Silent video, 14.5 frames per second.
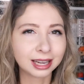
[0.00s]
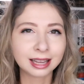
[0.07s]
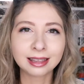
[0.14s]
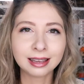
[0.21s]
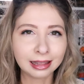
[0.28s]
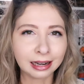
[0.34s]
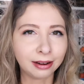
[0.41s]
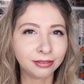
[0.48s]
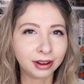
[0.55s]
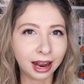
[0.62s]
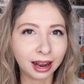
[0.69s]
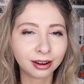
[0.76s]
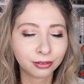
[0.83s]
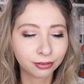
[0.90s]
I think that I've
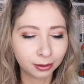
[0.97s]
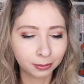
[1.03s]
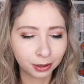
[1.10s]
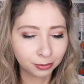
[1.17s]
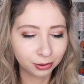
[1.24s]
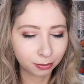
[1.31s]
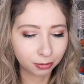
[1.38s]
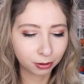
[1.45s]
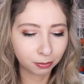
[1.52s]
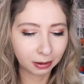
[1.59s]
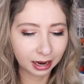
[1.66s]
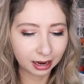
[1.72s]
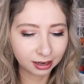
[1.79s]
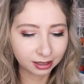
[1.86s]
gotten from Unplugged book
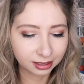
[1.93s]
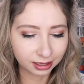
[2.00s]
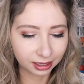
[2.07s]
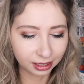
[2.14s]
box.